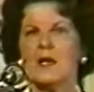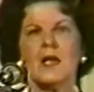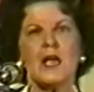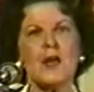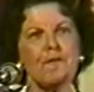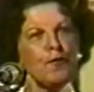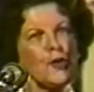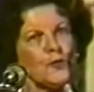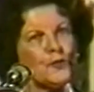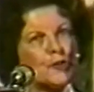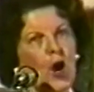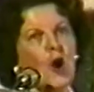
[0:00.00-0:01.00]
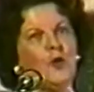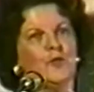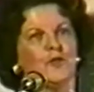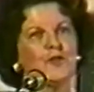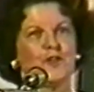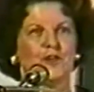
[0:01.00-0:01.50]
If you
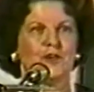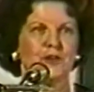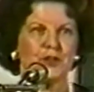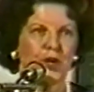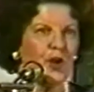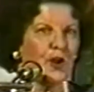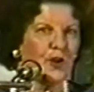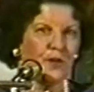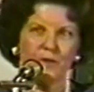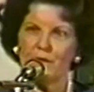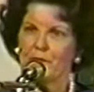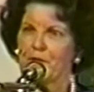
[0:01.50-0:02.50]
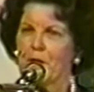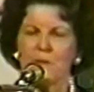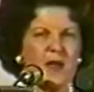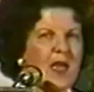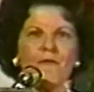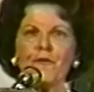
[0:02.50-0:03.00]
don't turn
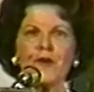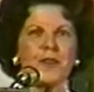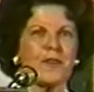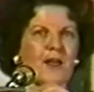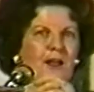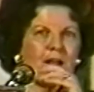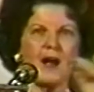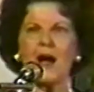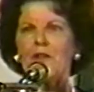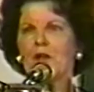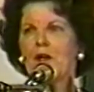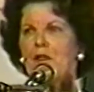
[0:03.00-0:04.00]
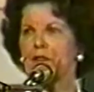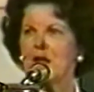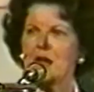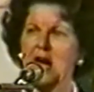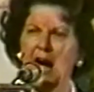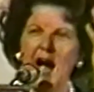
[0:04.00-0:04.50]
from everything other
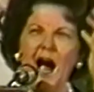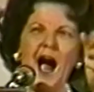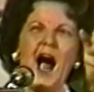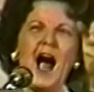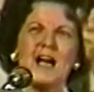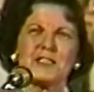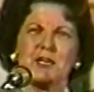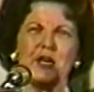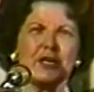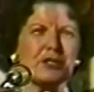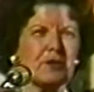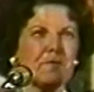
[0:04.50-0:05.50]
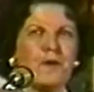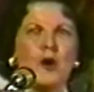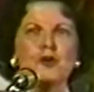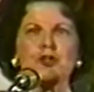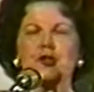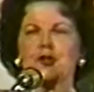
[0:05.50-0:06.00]
than heart
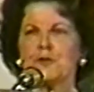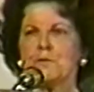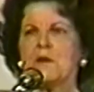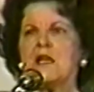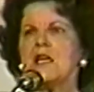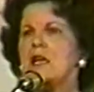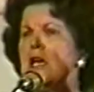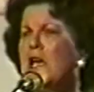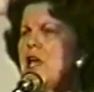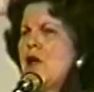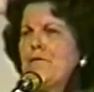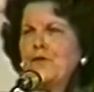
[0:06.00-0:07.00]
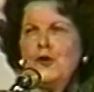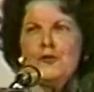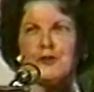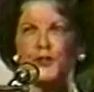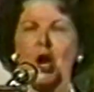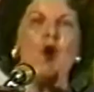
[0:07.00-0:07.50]
devotion to me, if
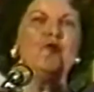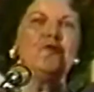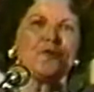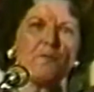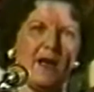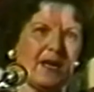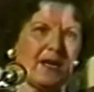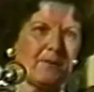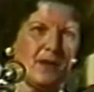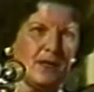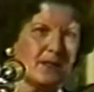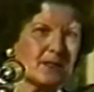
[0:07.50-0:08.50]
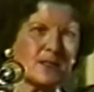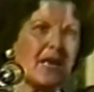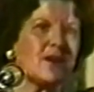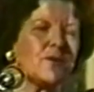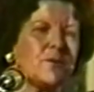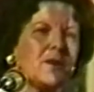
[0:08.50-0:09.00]
you don't make me the
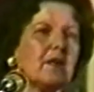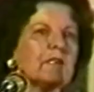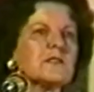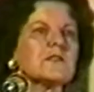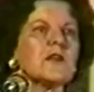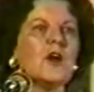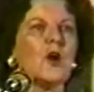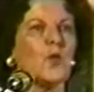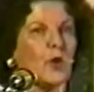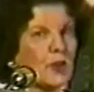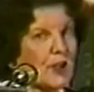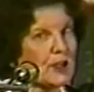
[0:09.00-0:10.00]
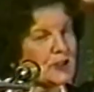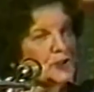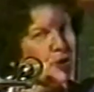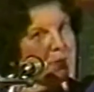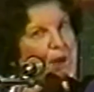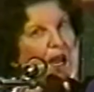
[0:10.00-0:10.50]
centerpiece with these
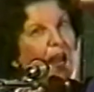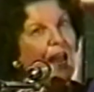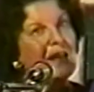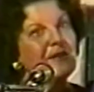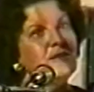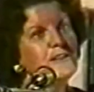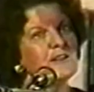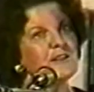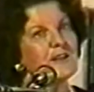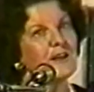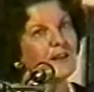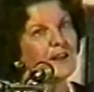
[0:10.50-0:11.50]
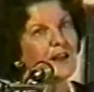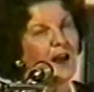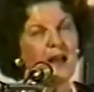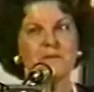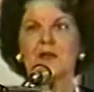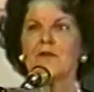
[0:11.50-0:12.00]
new plans that
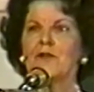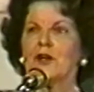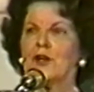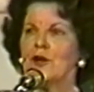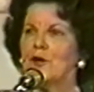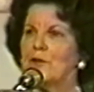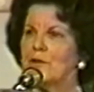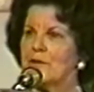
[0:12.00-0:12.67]
I am giving you,